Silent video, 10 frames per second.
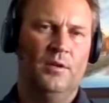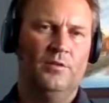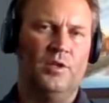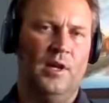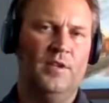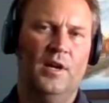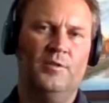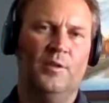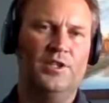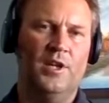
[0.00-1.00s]
Drive down
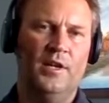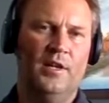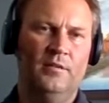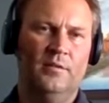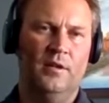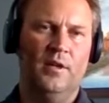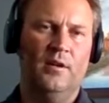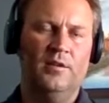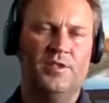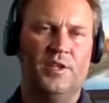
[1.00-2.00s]
to Regina on
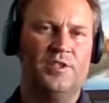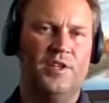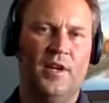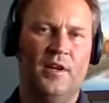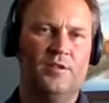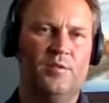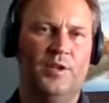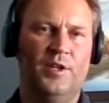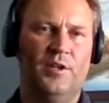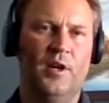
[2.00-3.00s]
160 acres, and what
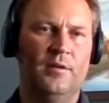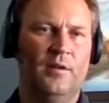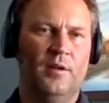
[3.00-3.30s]
do you got?